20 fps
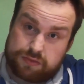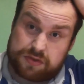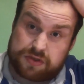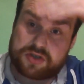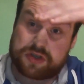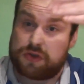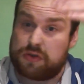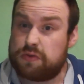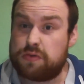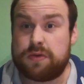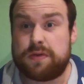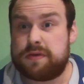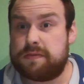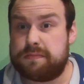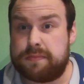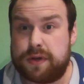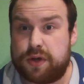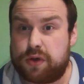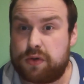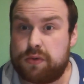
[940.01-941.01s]
2
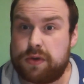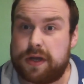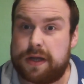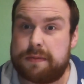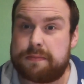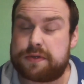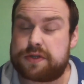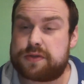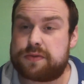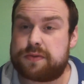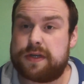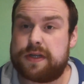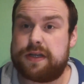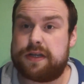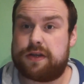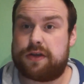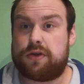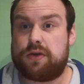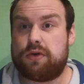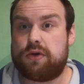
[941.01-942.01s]
mil in between
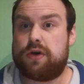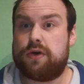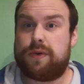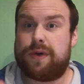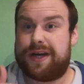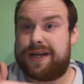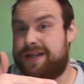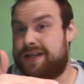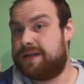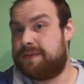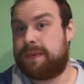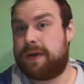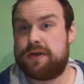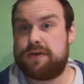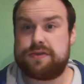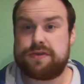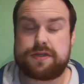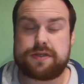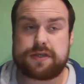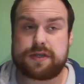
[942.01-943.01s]
the coil and the
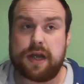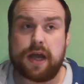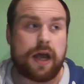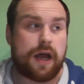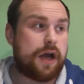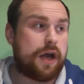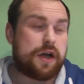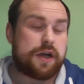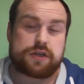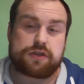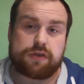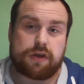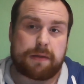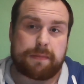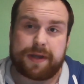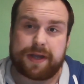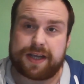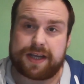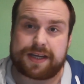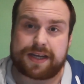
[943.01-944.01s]
posts. Try
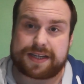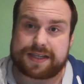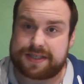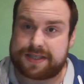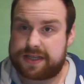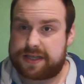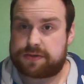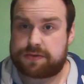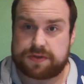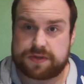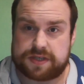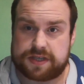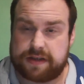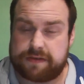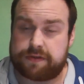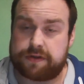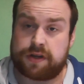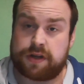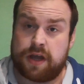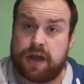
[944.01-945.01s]
making that 6 or
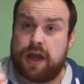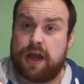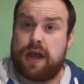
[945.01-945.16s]
7.